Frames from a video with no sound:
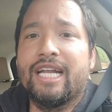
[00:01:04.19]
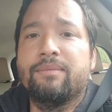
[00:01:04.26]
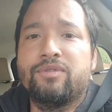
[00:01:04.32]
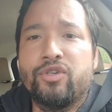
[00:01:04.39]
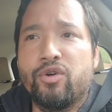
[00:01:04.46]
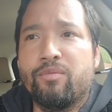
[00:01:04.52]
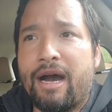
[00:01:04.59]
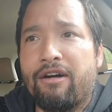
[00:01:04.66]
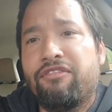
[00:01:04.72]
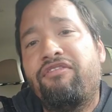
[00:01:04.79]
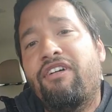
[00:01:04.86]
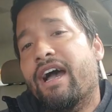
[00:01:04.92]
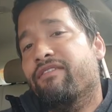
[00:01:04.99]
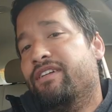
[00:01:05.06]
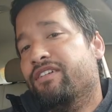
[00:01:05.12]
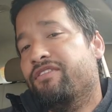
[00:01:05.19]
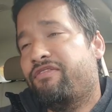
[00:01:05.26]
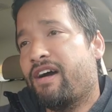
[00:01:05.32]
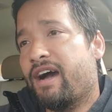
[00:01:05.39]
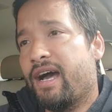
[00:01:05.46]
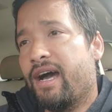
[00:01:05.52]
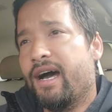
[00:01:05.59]
up to about five and a
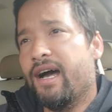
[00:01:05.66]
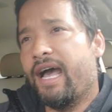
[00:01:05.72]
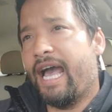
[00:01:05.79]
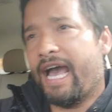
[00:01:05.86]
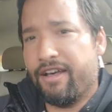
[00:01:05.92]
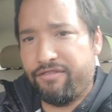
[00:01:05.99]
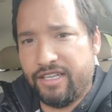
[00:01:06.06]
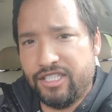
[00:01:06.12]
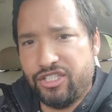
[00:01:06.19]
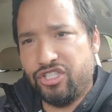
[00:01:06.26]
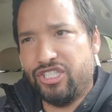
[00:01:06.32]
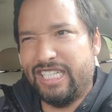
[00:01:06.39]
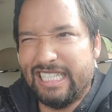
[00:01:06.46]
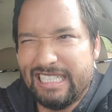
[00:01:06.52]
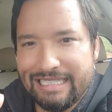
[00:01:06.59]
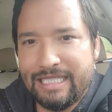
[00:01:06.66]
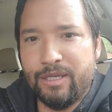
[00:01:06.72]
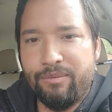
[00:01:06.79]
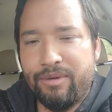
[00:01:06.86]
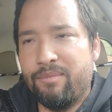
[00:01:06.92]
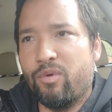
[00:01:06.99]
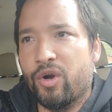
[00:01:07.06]
fi- uh, half inches and a little
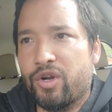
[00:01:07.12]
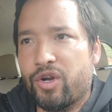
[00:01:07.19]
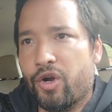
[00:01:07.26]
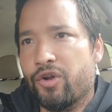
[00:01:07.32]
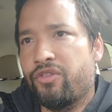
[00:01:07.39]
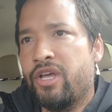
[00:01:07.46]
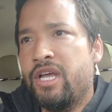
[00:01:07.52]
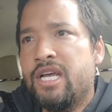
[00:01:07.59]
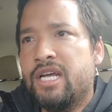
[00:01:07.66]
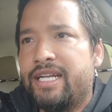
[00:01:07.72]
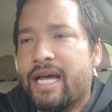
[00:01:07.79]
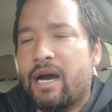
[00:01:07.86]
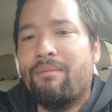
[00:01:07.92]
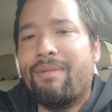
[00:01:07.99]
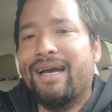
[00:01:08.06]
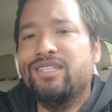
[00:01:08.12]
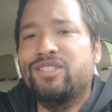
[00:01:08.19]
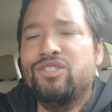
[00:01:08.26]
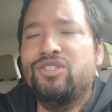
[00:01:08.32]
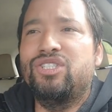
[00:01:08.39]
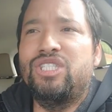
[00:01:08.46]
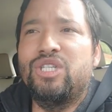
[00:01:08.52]
bit more girth. Now, mind
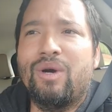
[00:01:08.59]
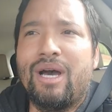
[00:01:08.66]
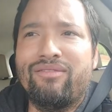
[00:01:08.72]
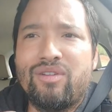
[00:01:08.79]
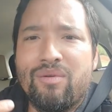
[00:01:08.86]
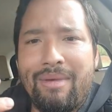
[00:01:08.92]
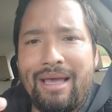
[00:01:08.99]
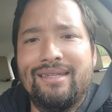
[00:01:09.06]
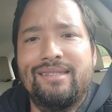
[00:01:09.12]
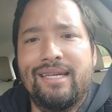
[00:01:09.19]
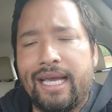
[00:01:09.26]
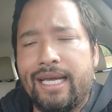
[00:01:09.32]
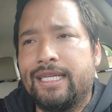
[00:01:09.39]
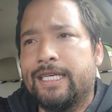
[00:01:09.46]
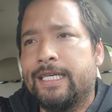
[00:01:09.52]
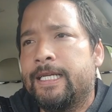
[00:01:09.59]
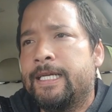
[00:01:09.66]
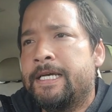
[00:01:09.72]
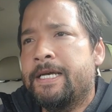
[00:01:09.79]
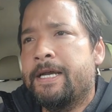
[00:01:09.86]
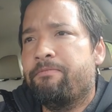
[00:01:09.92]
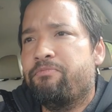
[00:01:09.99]
you, you still have to maintain it
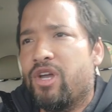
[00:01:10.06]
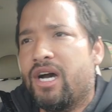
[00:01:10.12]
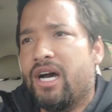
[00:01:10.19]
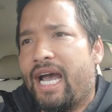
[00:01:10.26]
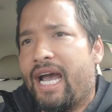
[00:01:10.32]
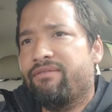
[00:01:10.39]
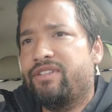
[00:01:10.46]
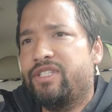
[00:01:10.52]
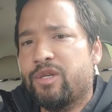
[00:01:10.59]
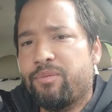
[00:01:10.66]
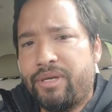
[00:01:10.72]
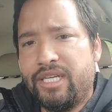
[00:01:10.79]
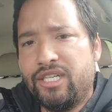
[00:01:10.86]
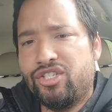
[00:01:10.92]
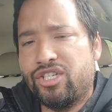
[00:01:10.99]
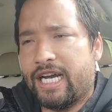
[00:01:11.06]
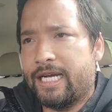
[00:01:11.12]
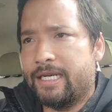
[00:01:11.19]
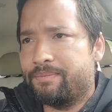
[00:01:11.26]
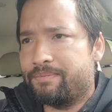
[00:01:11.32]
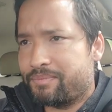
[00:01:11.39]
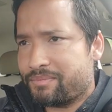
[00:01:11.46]
uh, after your P
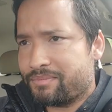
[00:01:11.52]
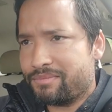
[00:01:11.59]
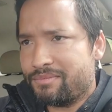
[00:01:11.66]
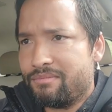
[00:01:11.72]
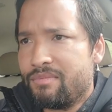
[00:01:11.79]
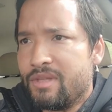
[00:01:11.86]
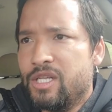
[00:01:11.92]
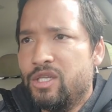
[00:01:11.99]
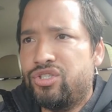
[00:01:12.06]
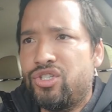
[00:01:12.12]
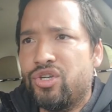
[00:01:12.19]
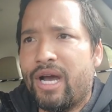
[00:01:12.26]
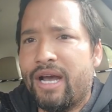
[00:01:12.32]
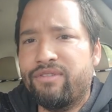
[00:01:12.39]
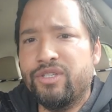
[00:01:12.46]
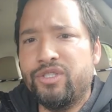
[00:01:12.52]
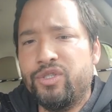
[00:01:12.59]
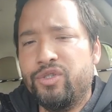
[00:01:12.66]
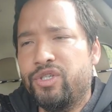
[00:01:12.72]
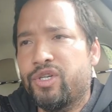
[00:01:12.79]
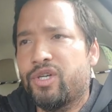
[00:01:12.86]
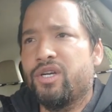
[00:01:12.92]
shot. You still have to
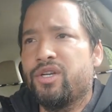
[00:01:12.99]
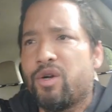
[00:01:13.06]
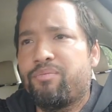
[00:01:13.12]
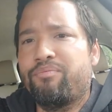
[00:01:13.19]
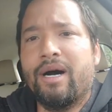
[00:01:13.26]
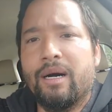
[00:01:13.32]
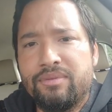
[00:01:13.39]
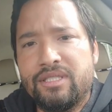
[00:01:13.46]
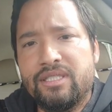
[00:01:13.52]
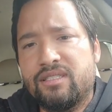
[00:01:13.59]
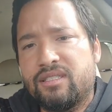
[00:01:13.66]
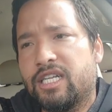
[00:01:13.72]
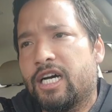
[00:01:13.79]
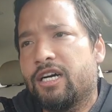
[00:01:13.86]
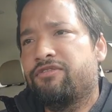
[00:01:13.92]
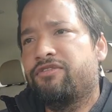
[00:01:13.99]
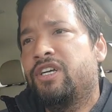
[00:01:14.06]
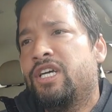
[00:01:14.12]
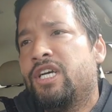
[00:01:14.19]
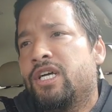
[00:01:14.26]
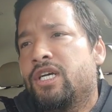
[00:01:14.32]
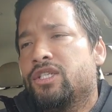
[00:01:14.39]
do your your pumps and stuff.
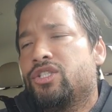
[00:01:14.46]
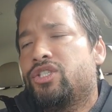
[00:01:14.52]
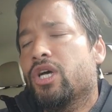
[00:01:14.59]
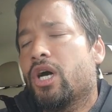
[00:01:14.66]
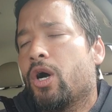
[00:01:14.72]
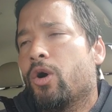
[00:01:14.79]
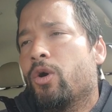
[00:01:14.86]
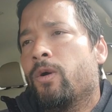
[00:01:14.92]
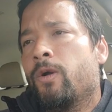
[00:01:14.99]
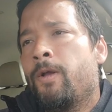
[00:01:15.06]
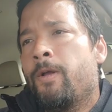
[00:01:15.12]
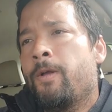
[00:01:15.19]
So,